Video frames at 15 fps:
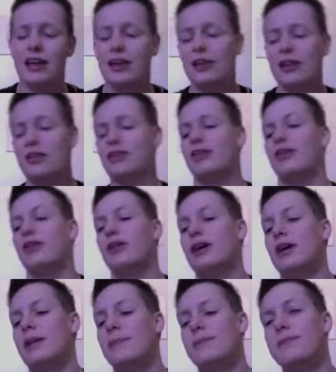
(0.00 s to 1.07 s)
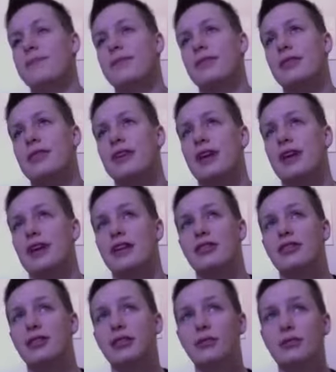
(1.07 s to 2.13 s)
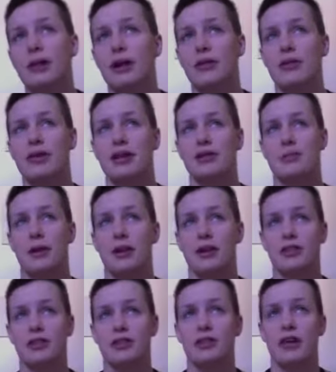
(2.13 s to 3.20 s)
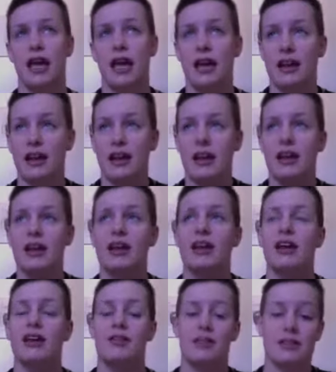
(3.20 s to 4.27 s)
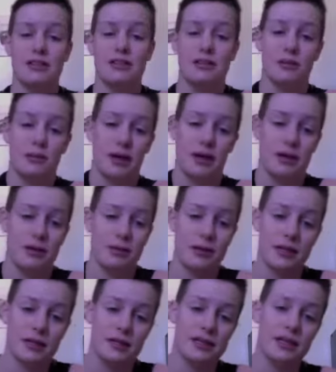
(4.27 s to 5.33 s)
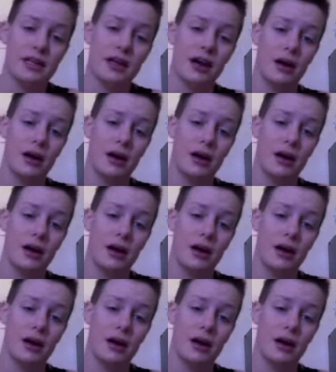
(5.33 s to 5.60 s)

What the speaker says: So yeah, don't bind with an ace bandage. If you can, invest in a binder because